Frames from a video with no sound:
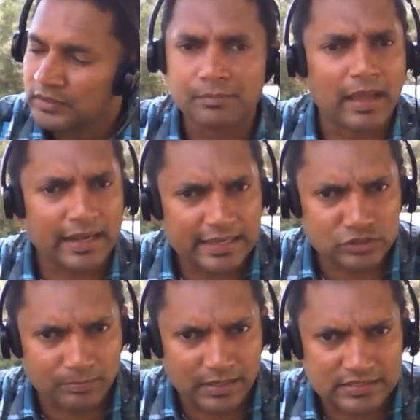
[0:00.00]
the
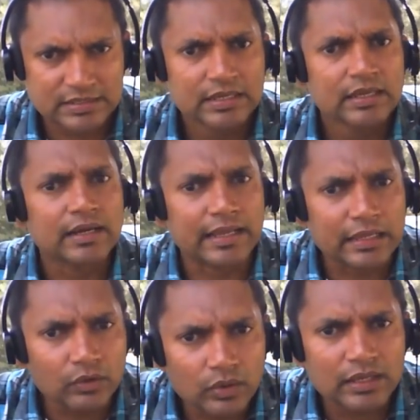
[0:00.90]
management
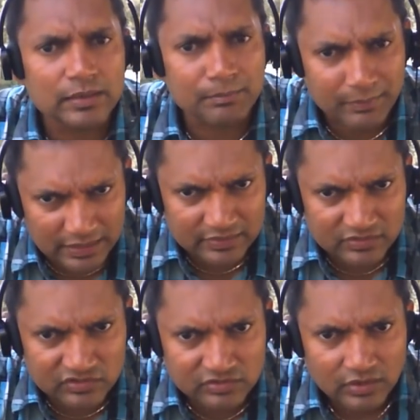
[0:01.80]
regularly
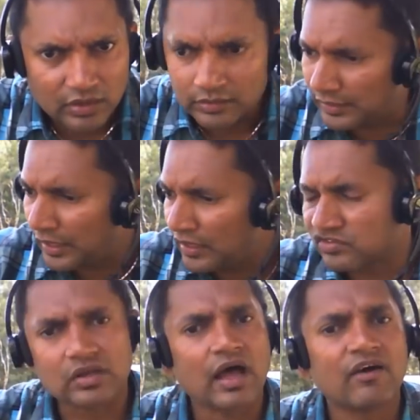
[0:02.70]
meets the
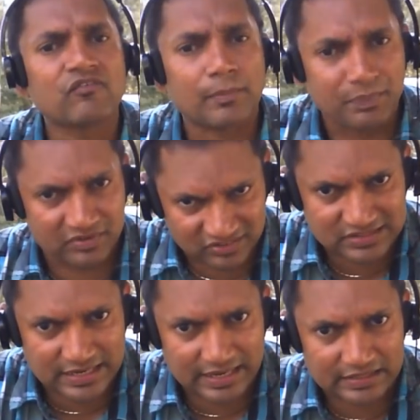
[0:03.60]
staff
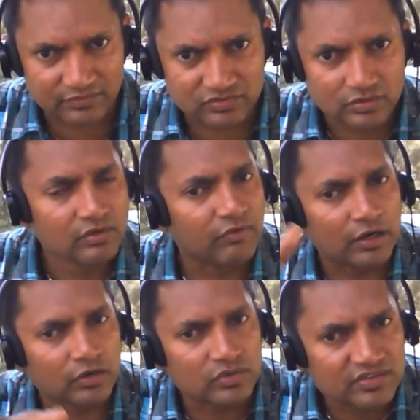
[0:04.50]
representatives.
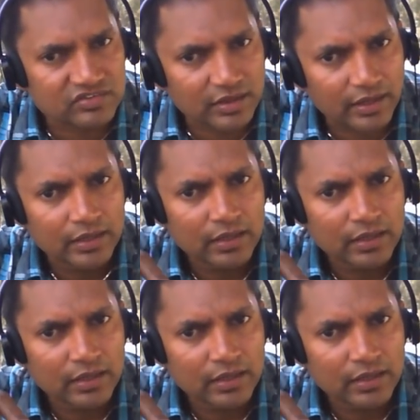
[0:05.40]
What do they say?